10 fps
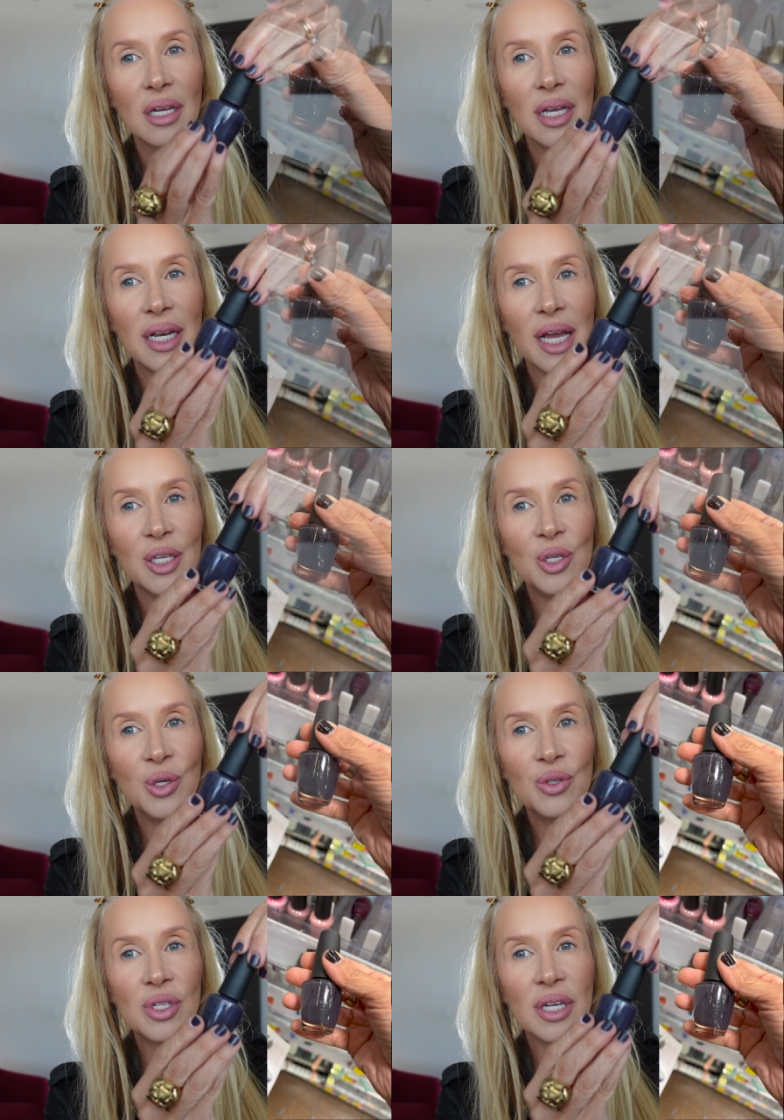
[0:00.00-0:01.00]
and I
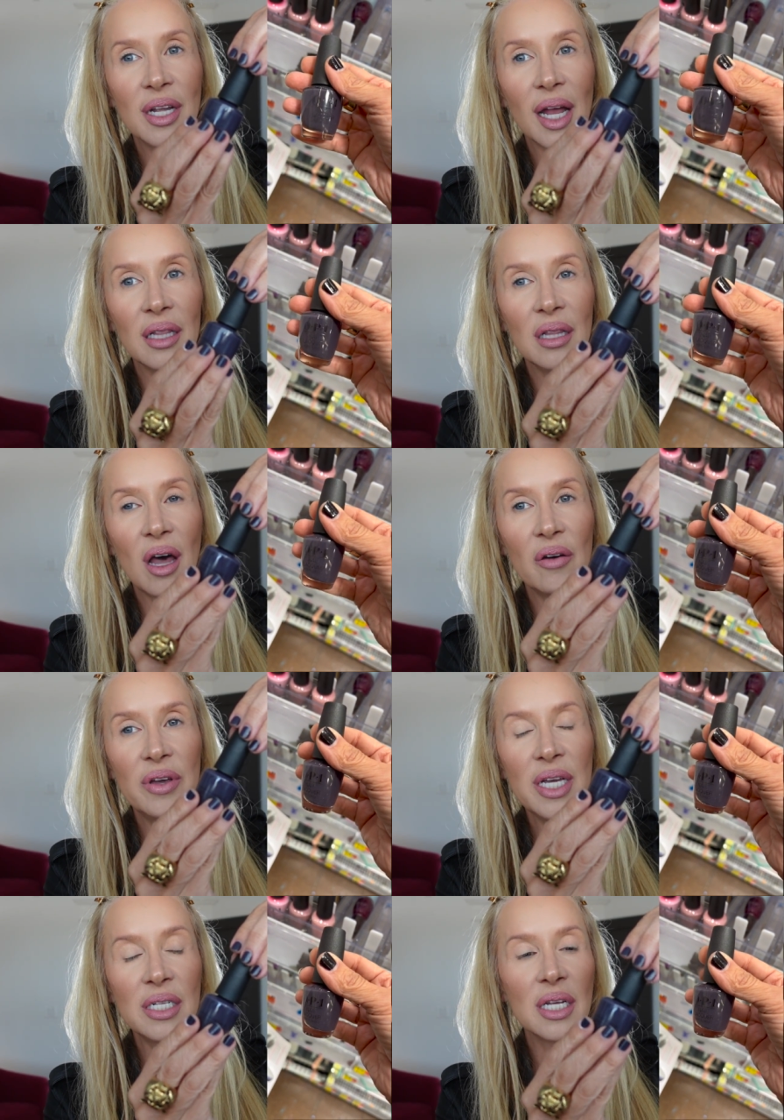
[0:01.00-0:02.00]
used it. I love
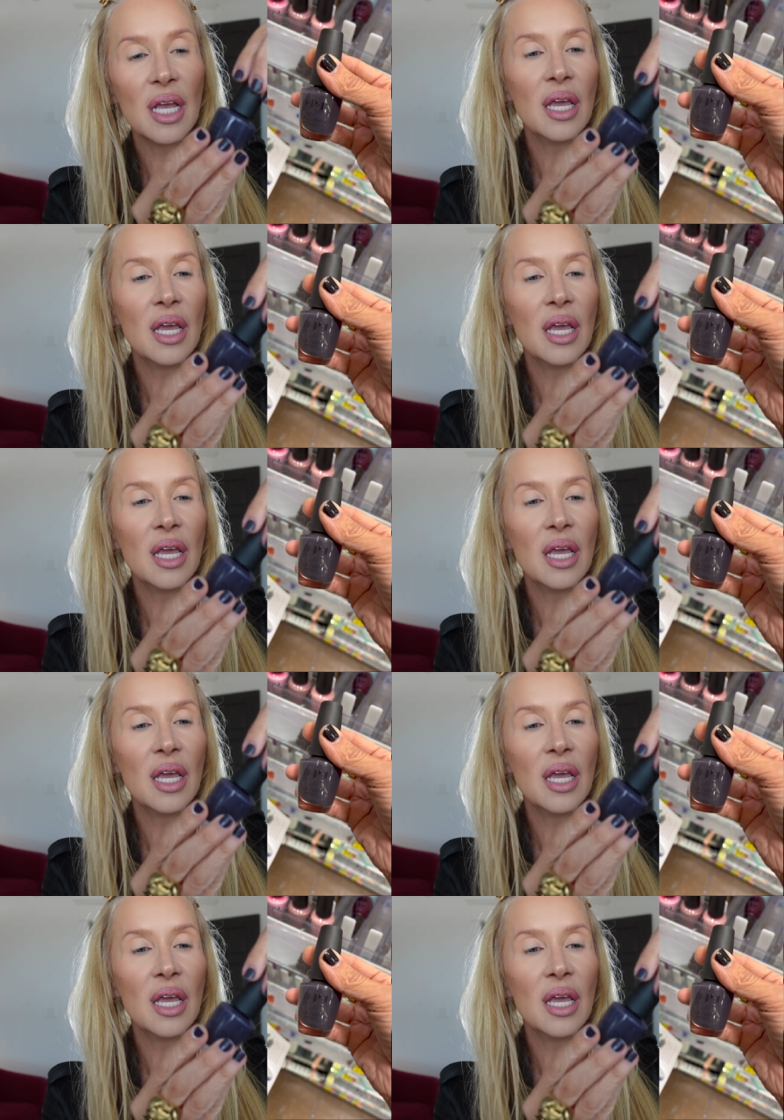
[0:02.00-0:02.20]
it.